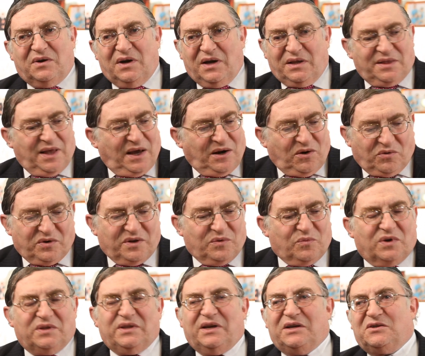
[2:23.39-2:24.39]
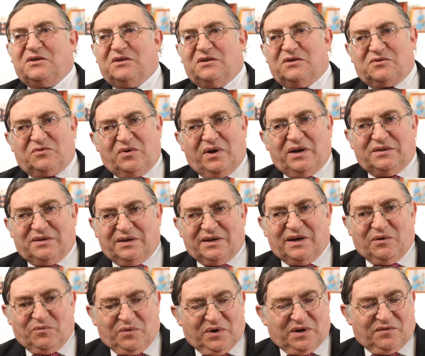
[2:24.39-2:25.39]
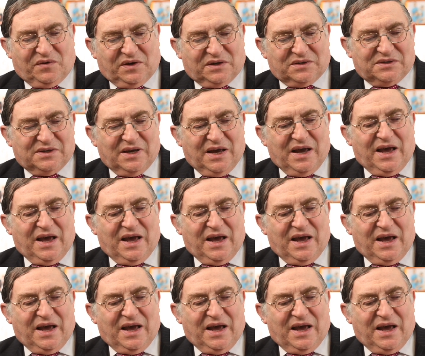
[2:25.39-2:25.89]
Not only one nation is trying to get rid of us.